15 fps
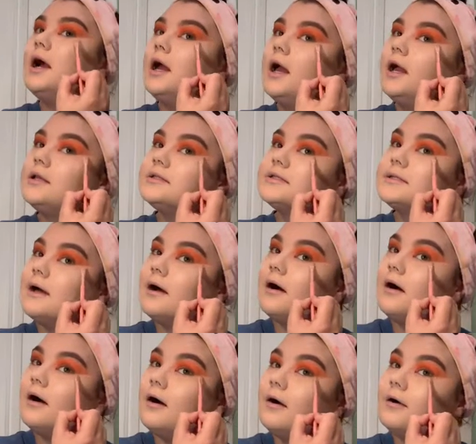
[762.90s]
And
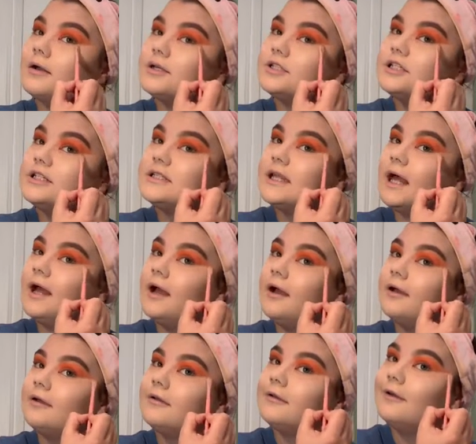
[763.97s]
so she's
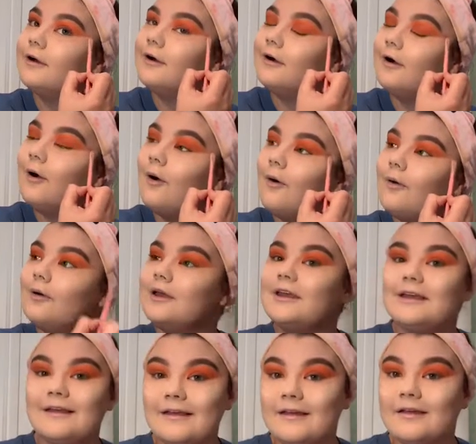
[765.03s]
like, no,
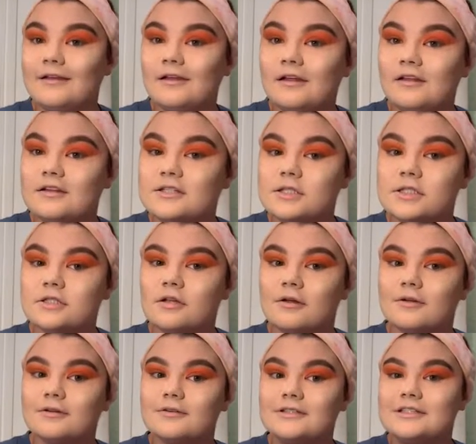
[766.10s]
he
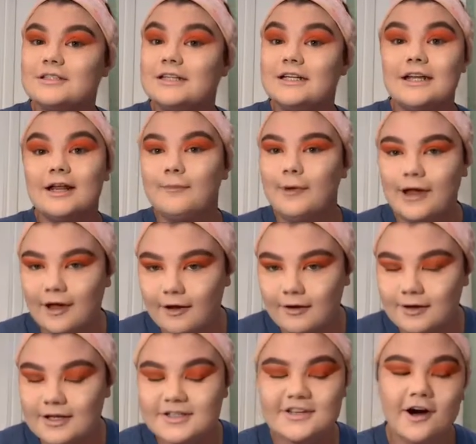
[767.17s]
didn't make it,
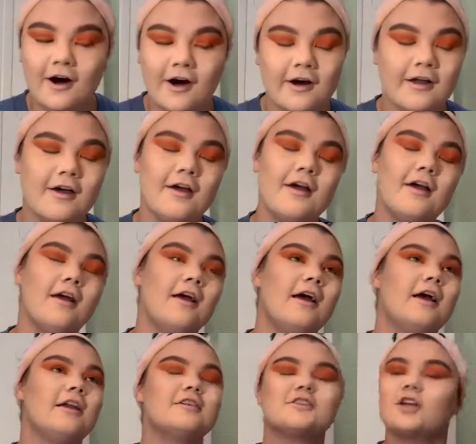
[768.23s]
he's gone.
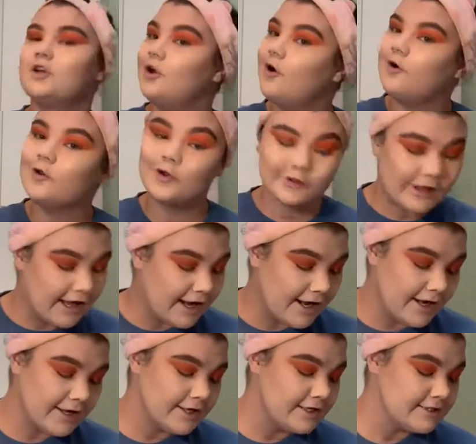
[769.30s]
And I was like, no, you're
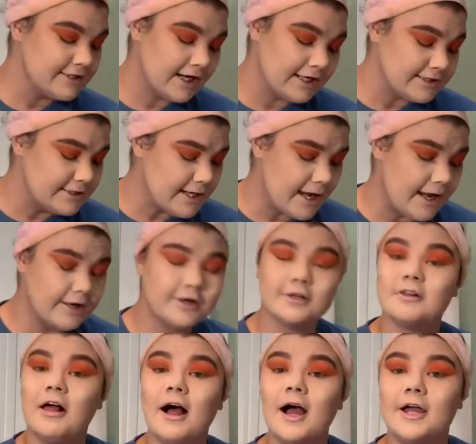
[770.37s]
lying, he's not dead, you're
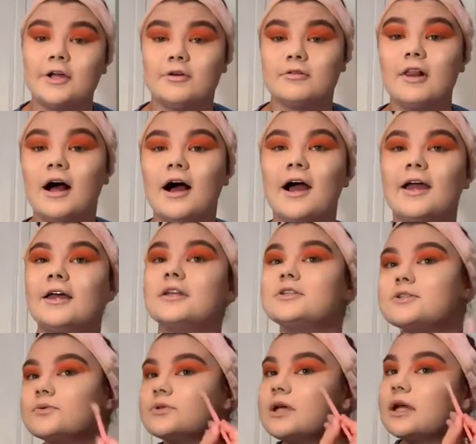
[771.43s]
lying. And
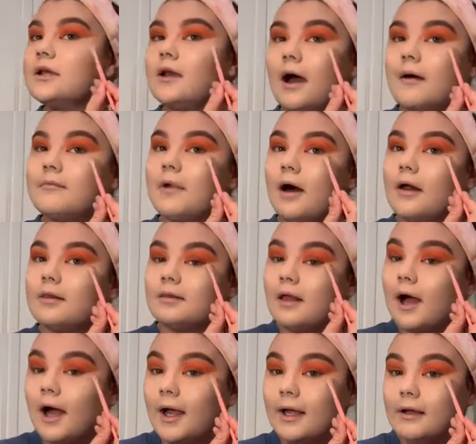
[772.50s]
she was like, I'm not
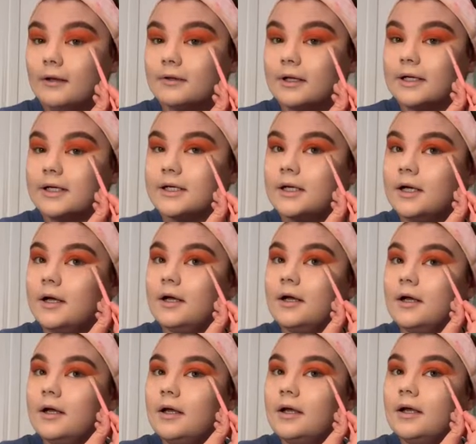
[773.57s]
lying, like,
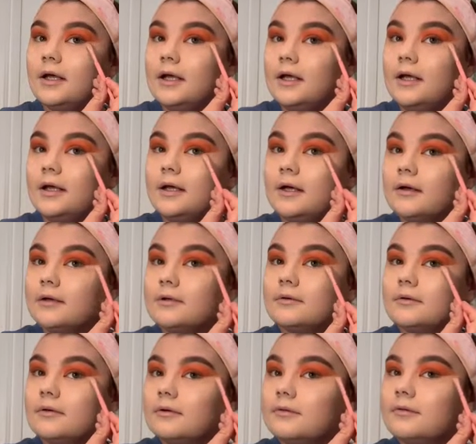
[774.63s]
he
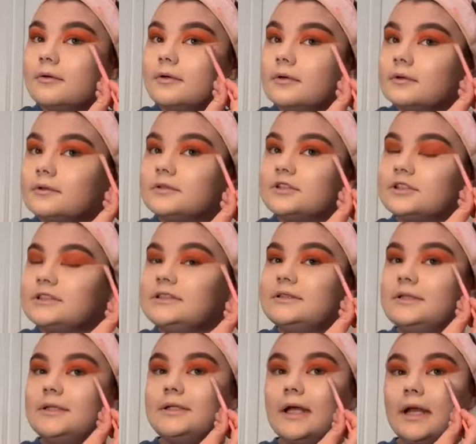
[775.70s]
just
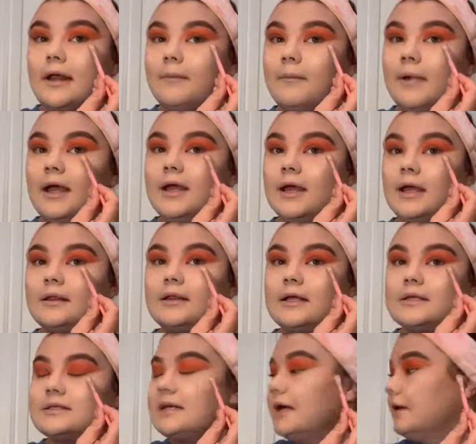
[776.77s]
didn't make it.
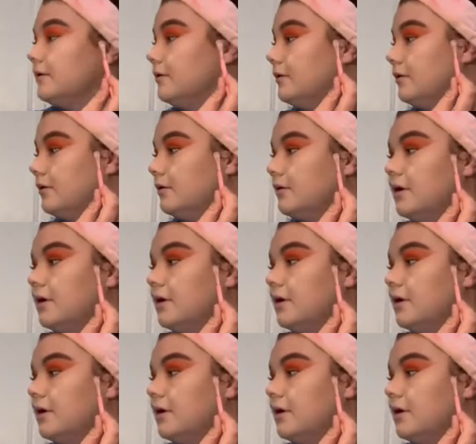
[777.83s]
They said